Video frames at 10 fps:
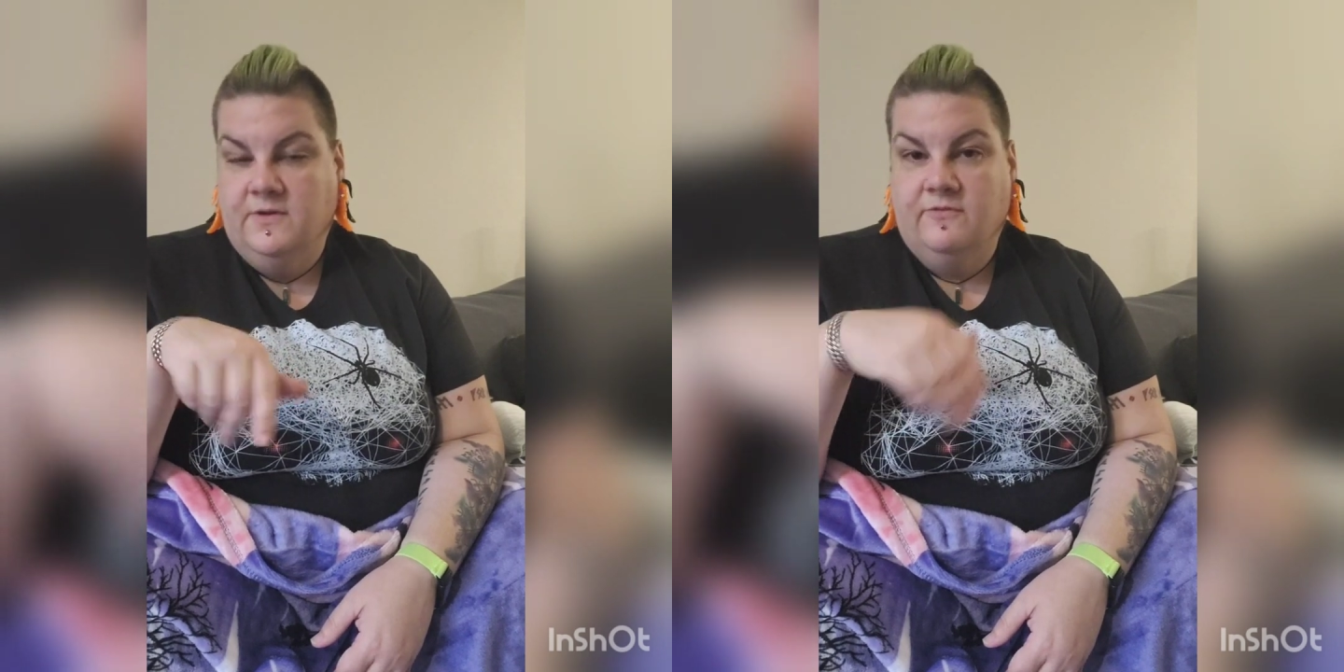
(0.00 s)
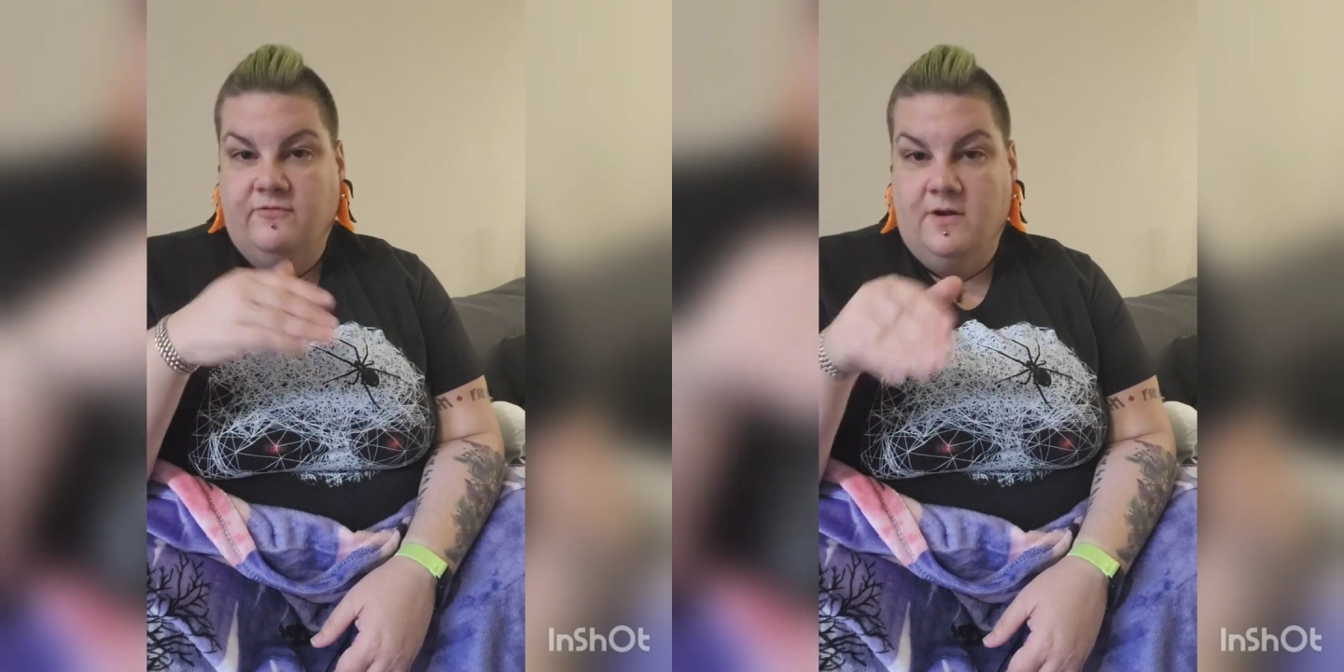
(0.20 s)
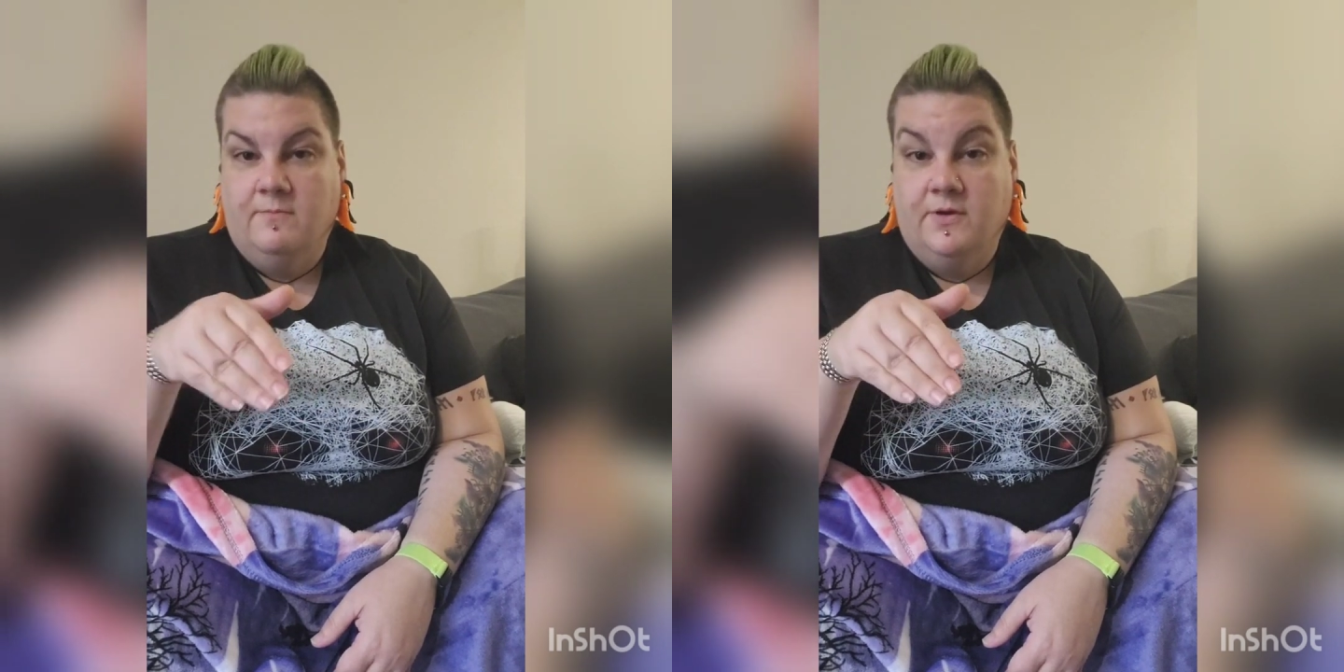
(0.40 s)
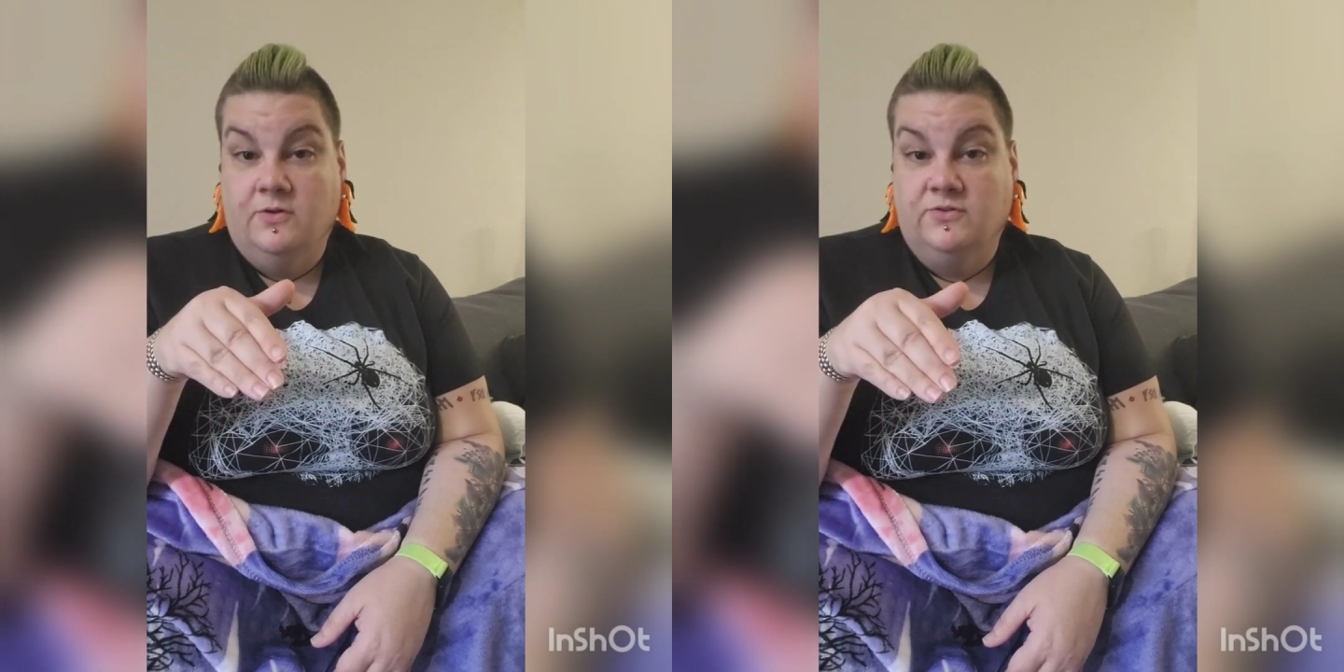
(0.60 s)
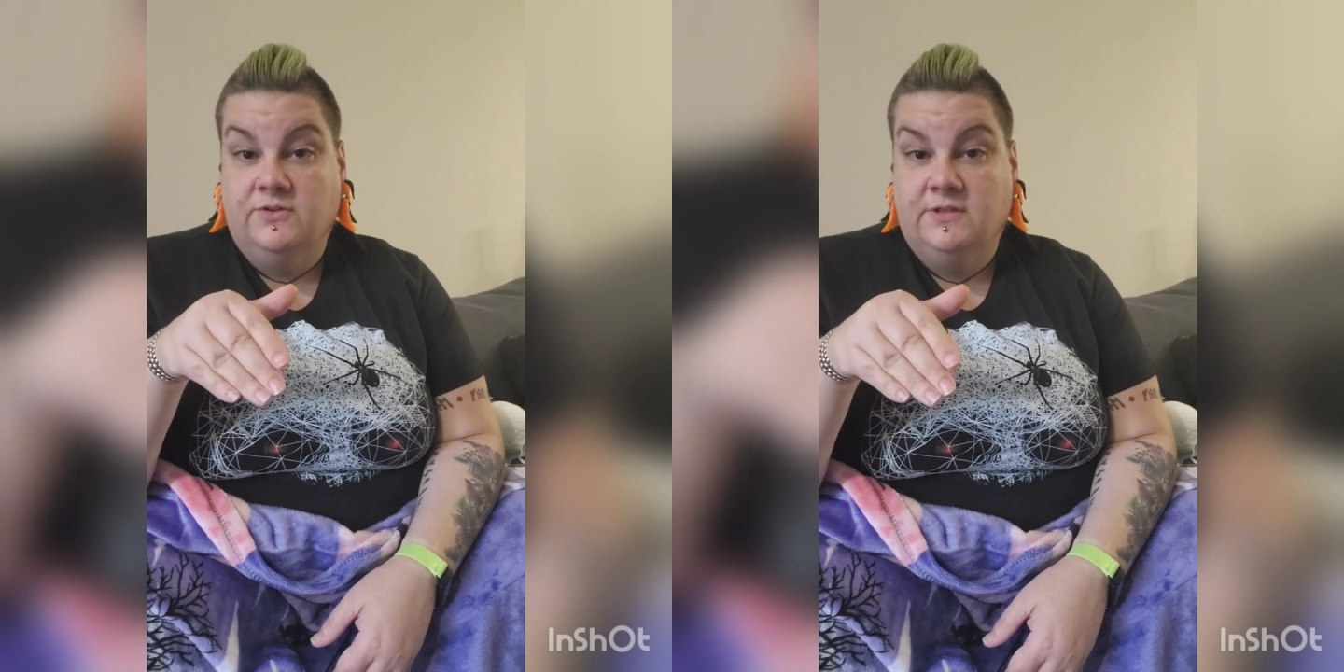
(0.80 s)
front
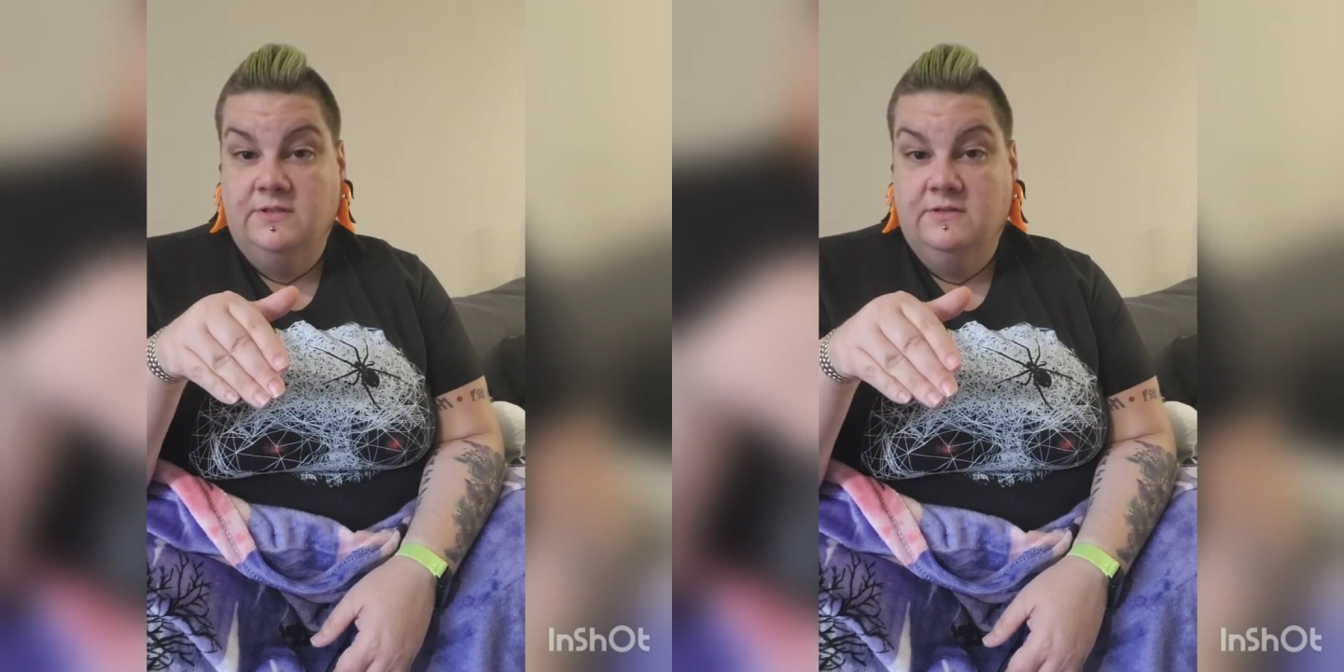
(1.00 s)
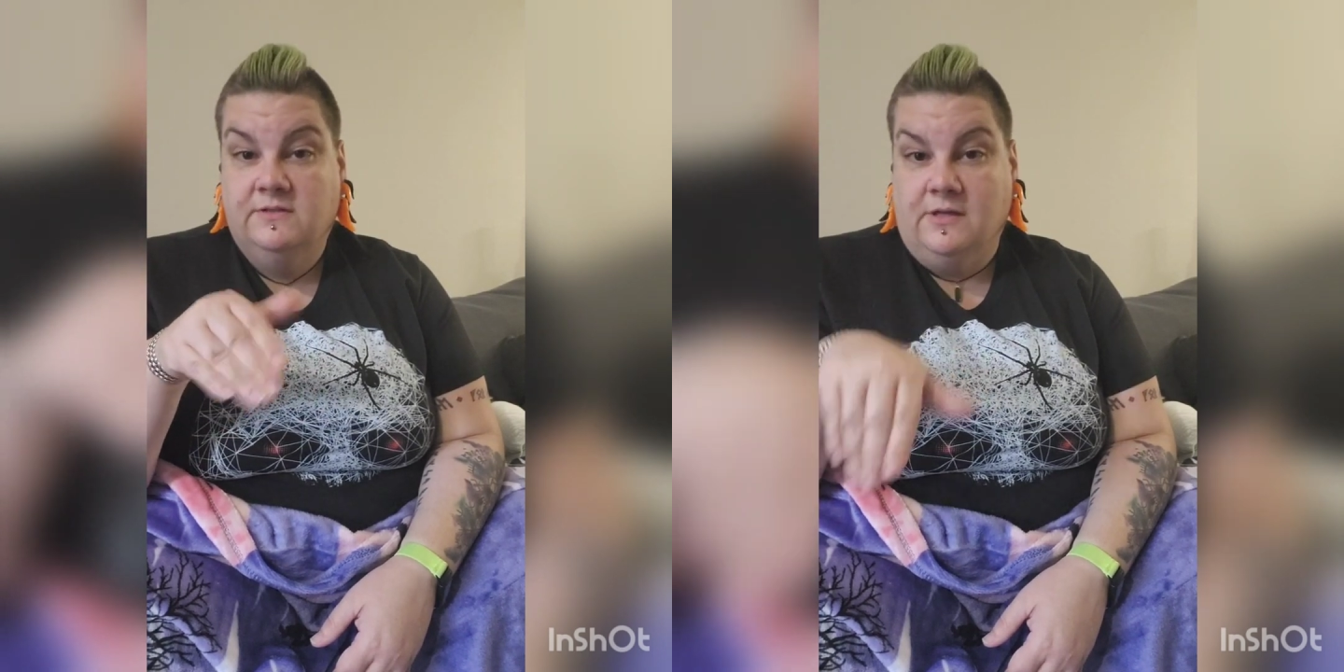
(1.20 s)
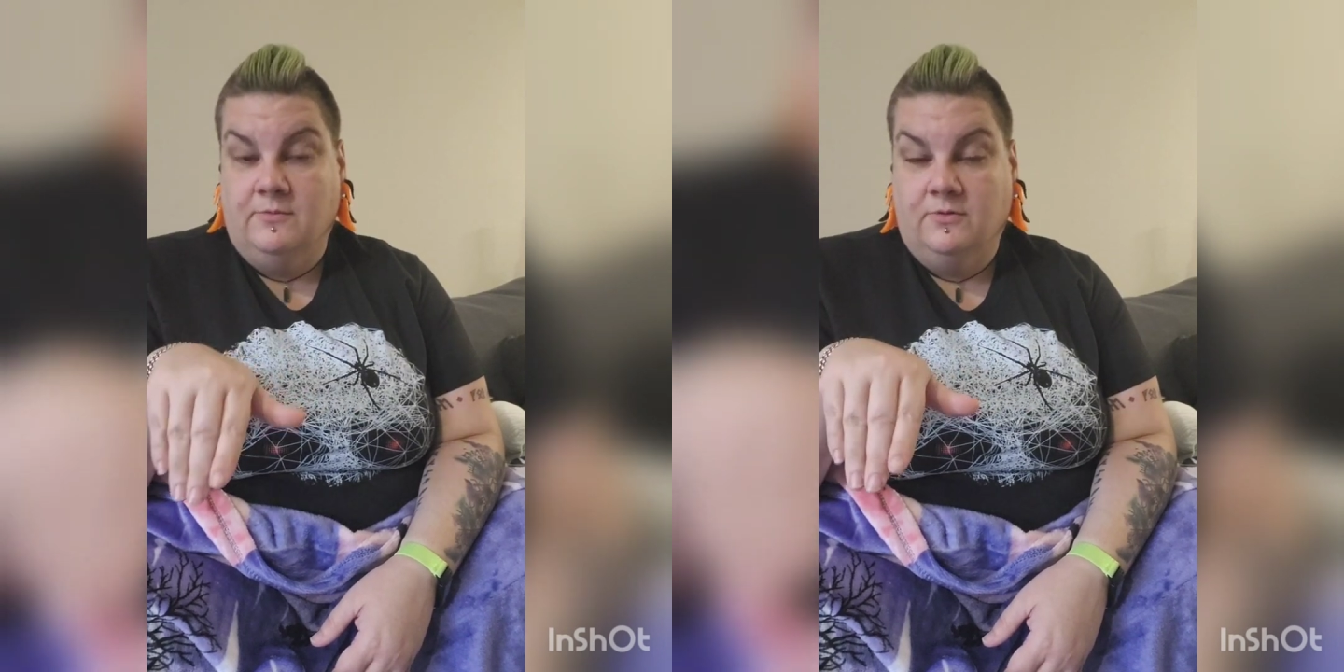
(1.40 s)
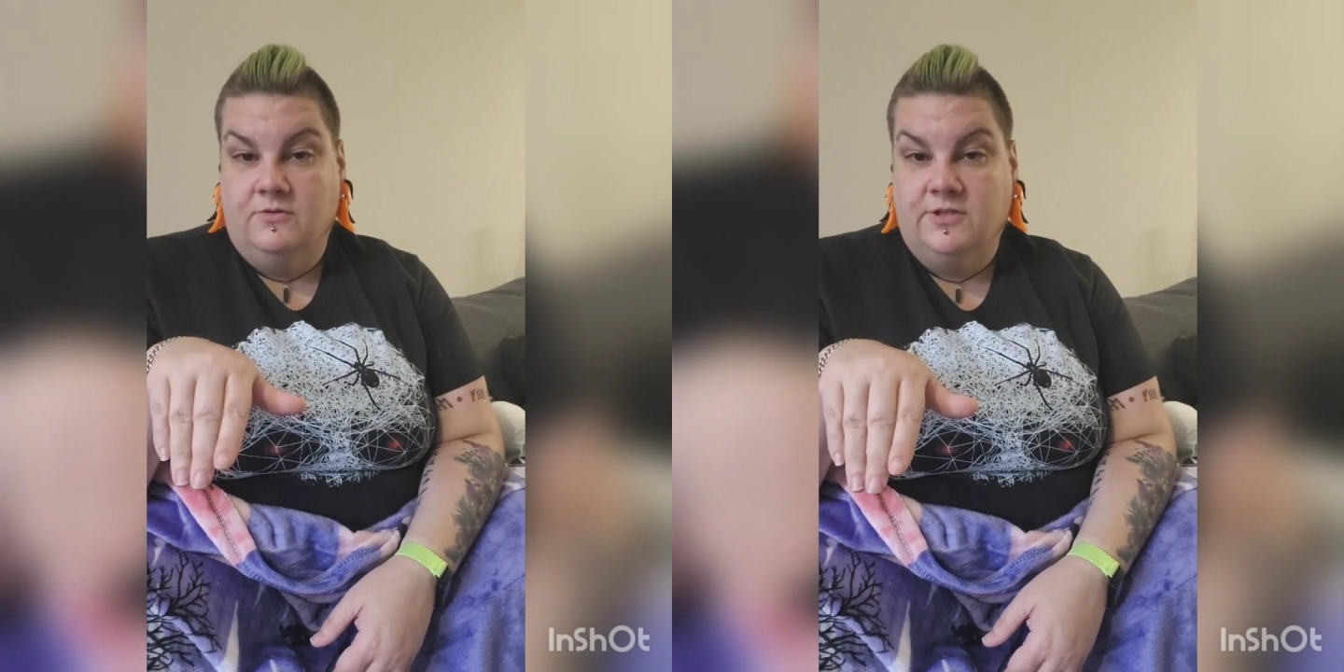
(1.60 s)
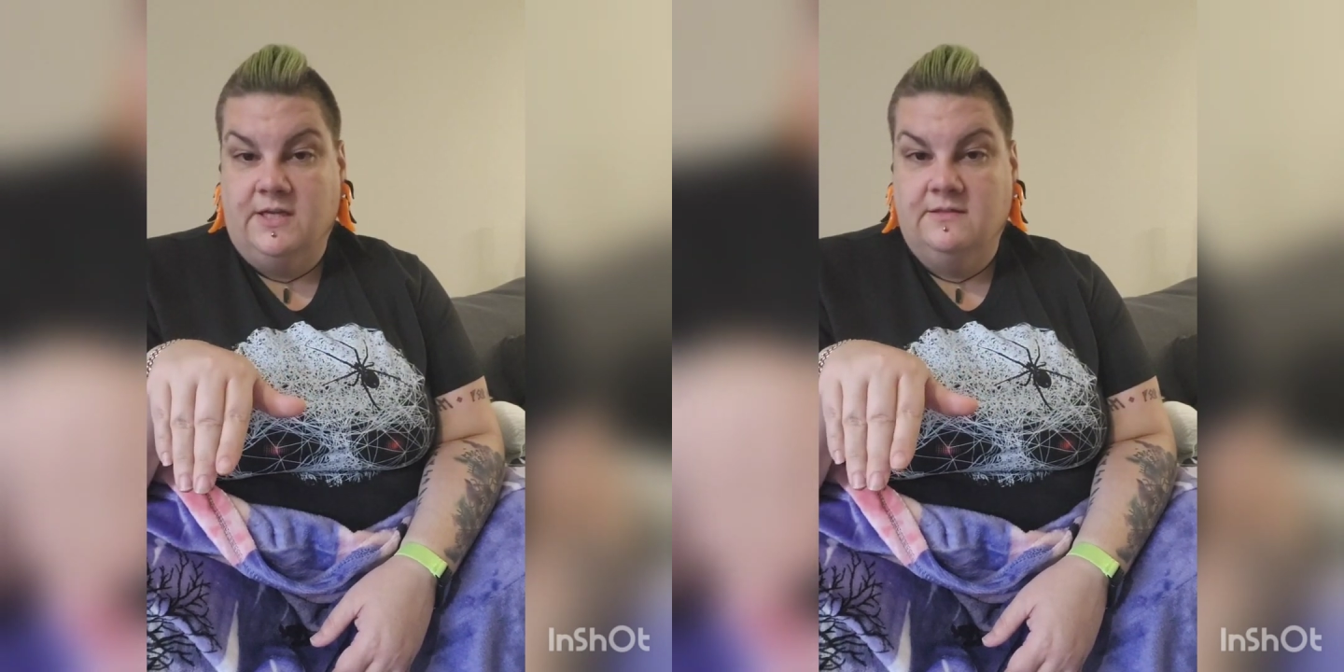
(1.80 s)
post double
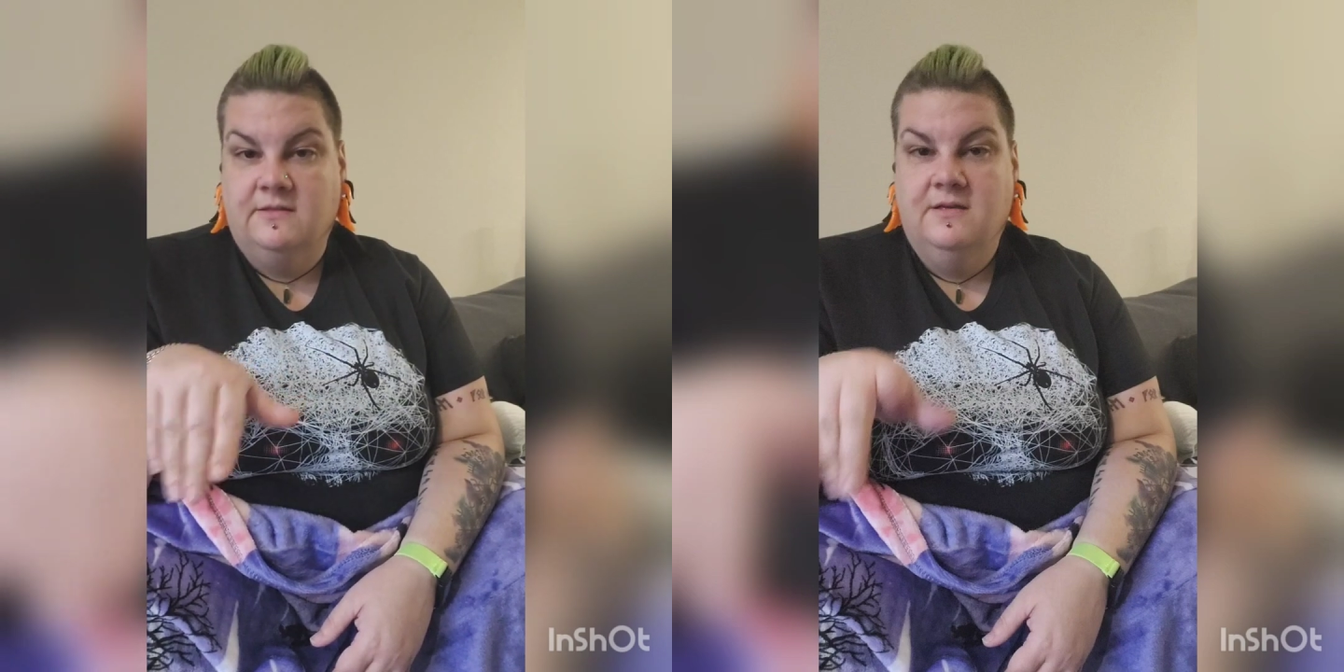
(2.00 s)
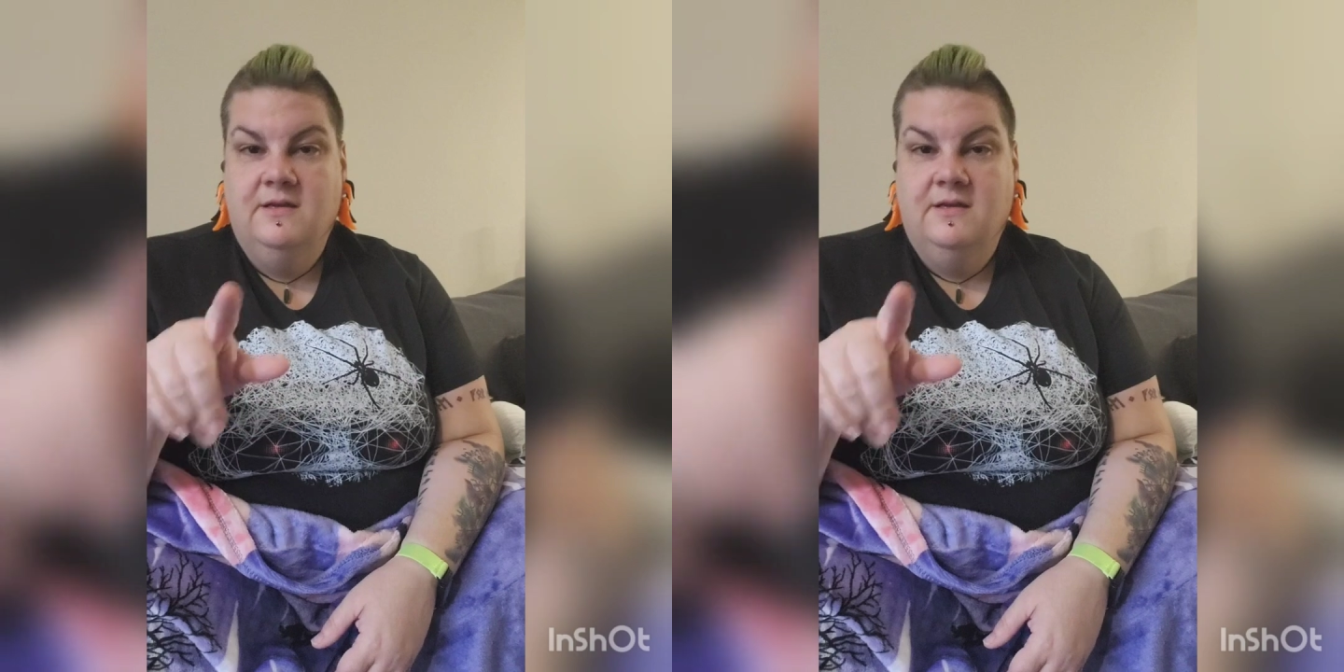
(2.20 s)
crochets,